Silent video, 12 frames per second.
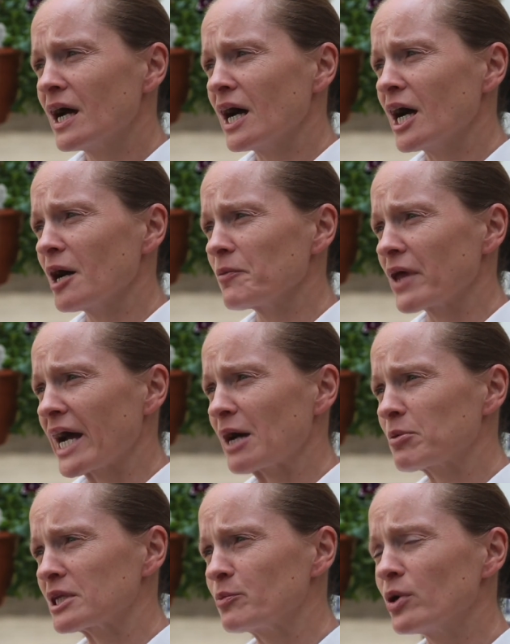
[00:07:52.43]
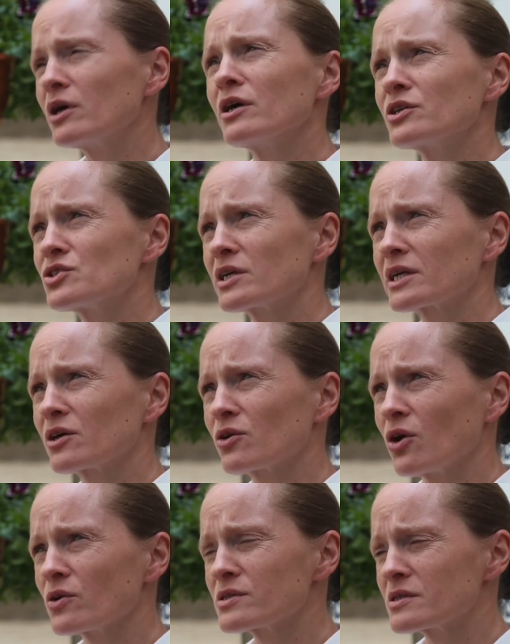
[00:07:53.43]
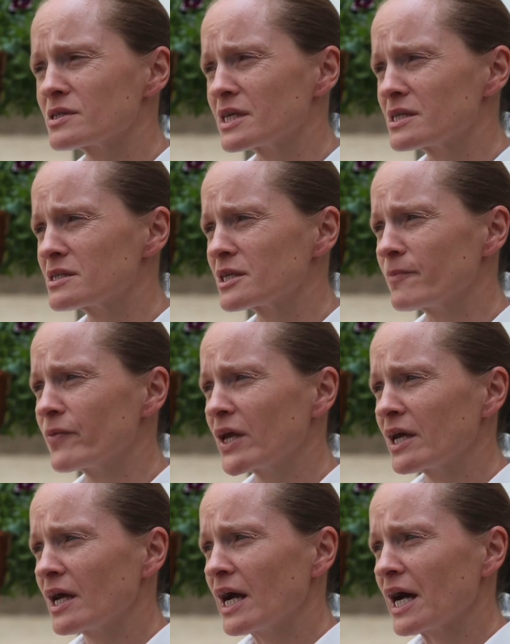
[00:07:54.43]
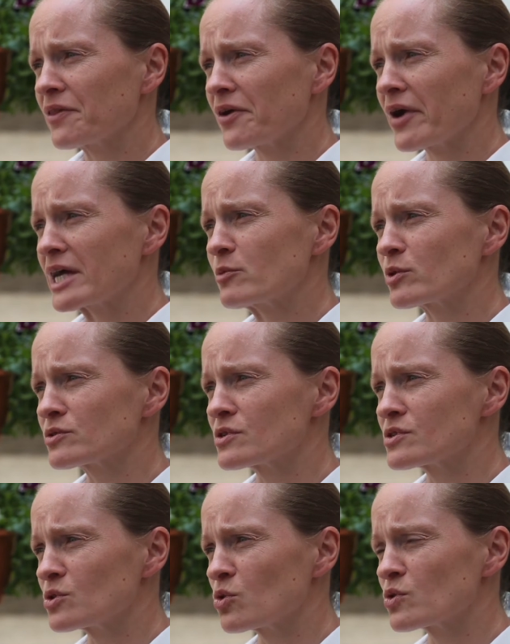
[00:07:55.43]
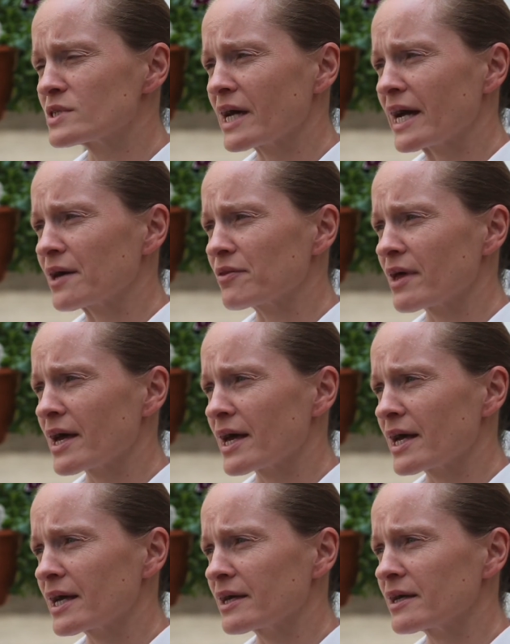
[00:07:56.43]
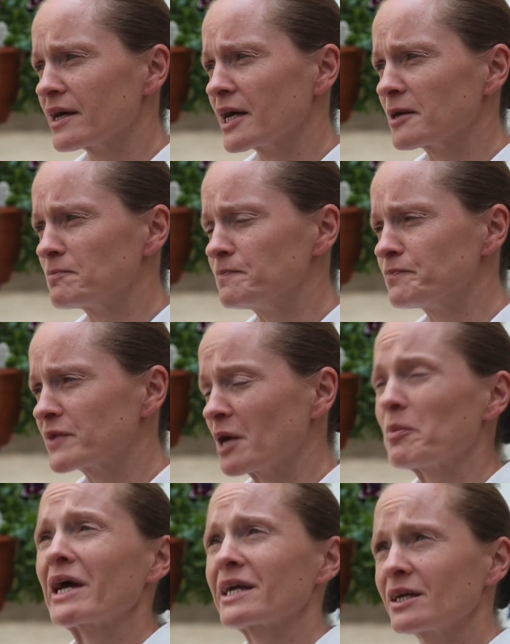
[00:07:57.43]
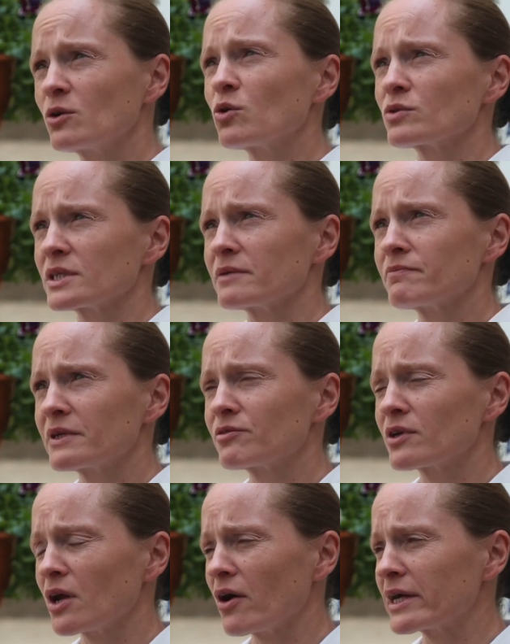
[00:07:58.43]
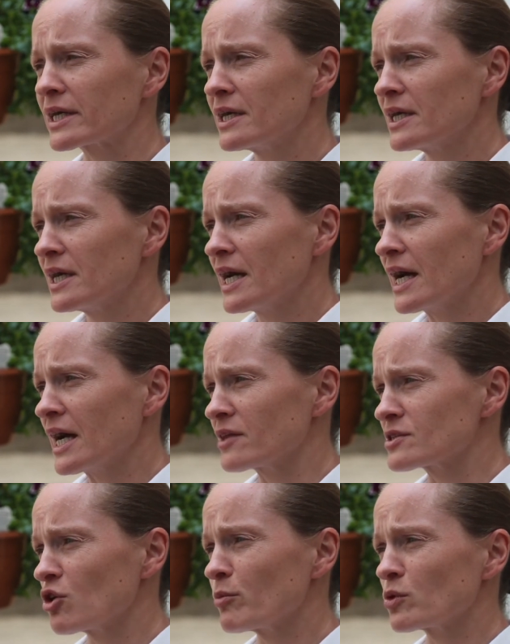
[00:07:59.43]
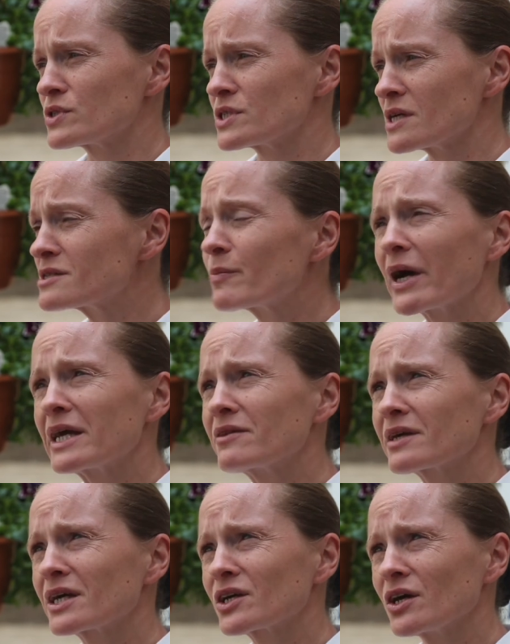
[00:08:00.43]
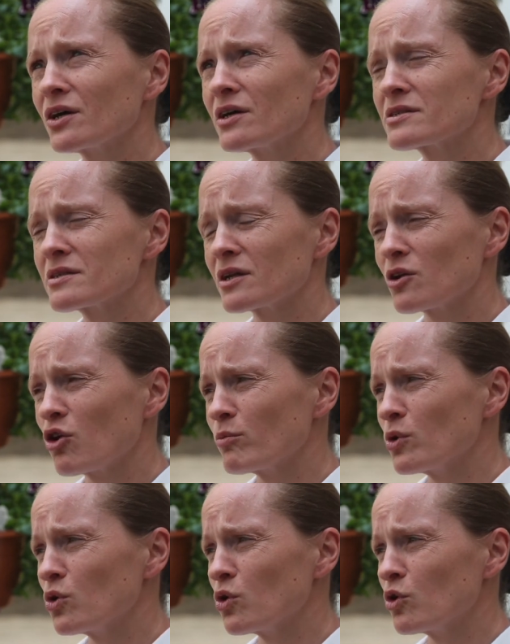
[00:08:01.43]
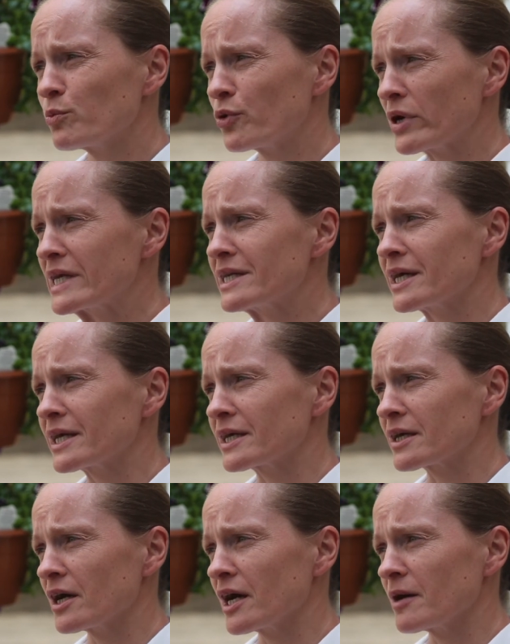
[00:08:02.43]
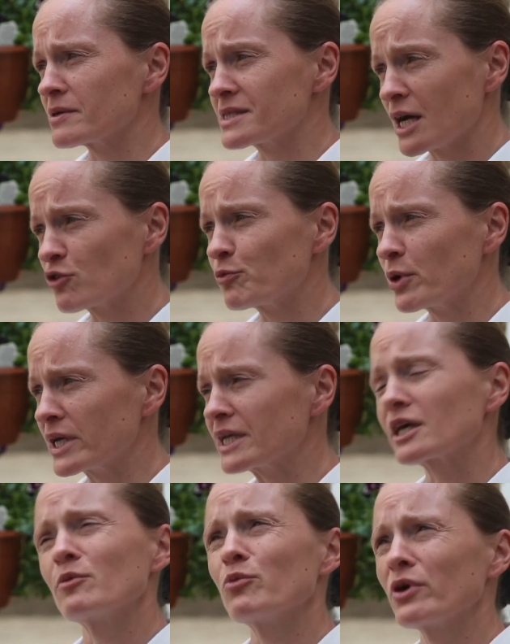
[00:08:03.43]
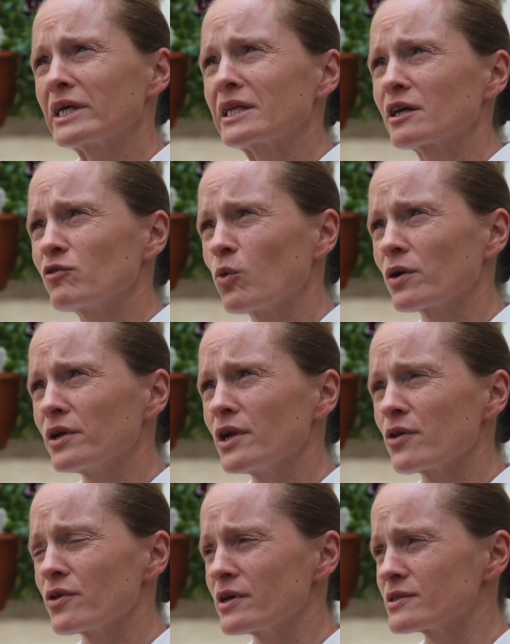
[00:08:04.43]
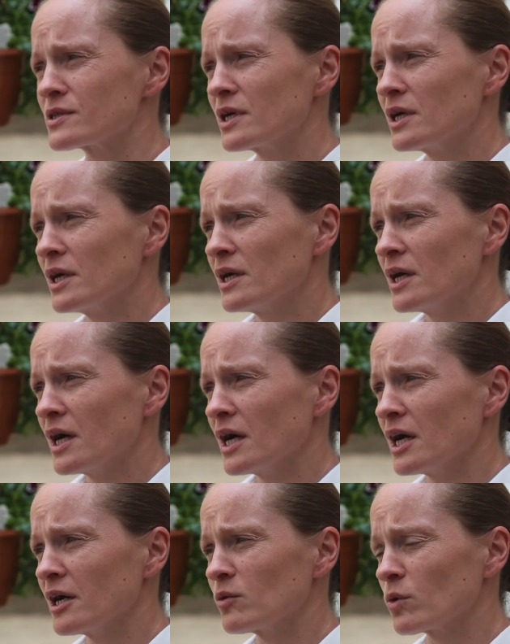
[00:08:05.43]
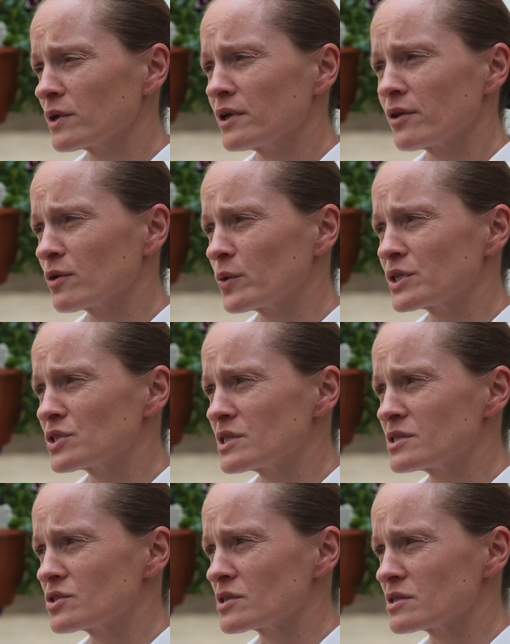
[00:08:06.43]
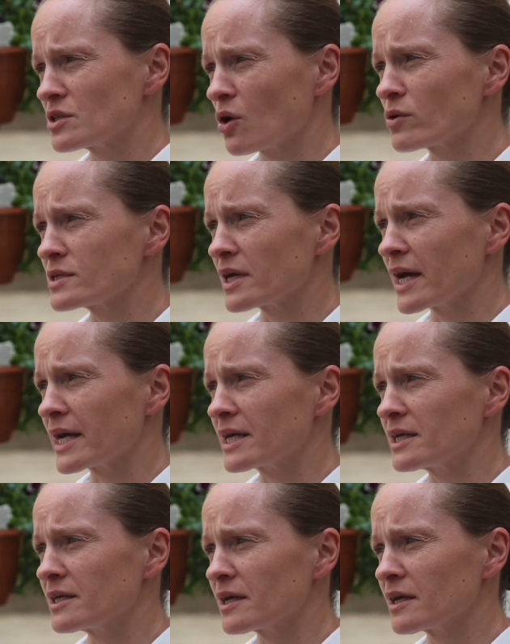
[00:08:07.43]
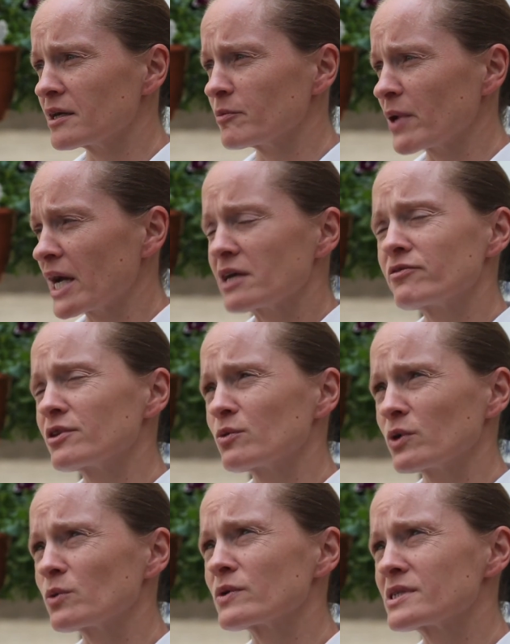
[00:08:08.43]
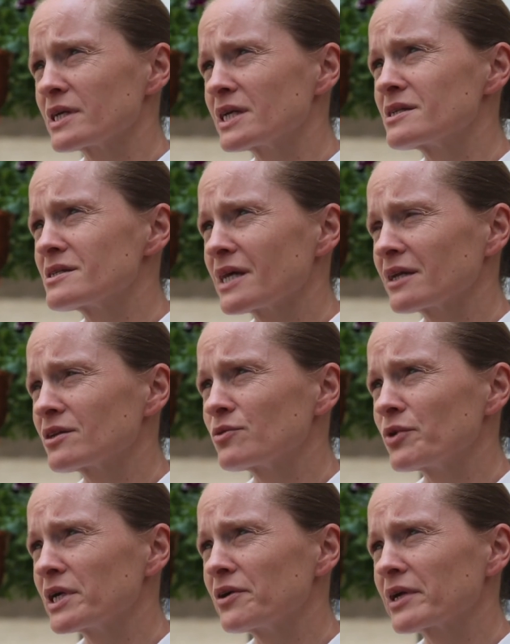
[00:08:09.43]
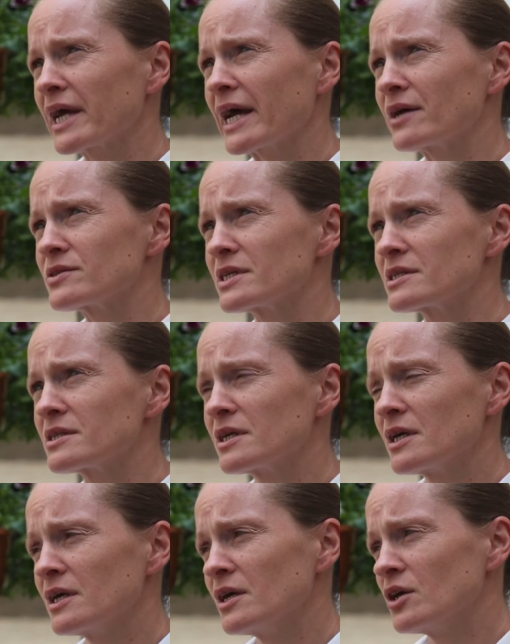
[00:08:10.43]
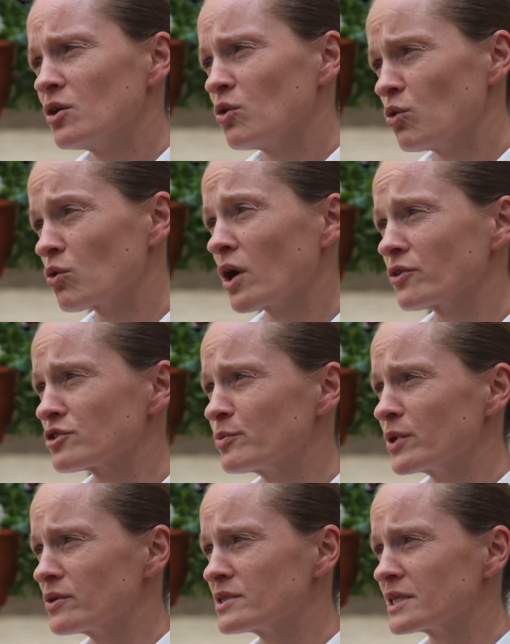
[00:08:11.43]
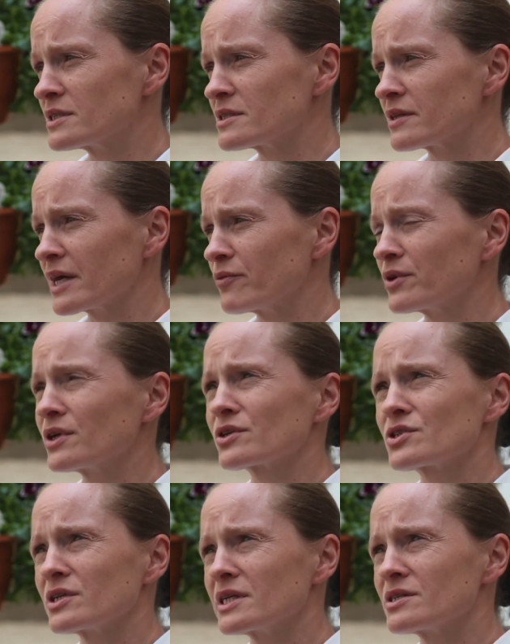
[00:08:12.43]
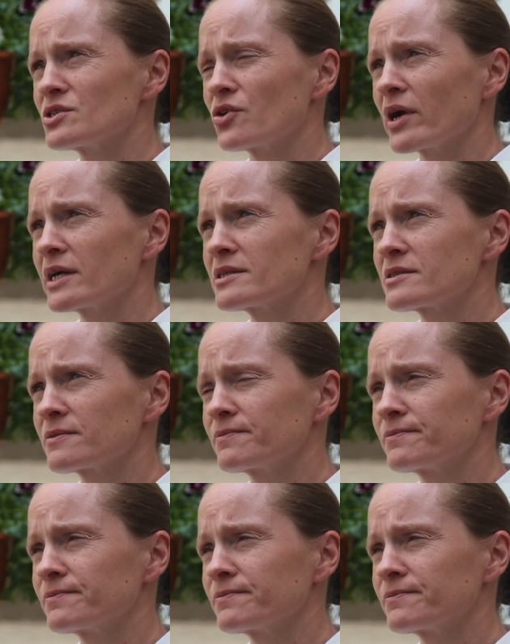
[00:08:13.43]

They're happily perching across the system, and they're able to sort out their pecking order, if you like. There's a lot dust bathing occurs, and a lot more preening, self-preening and preening of one another, which is just not a behaviour that we will see in standard rearing houses, all contributing to that reduction in stress.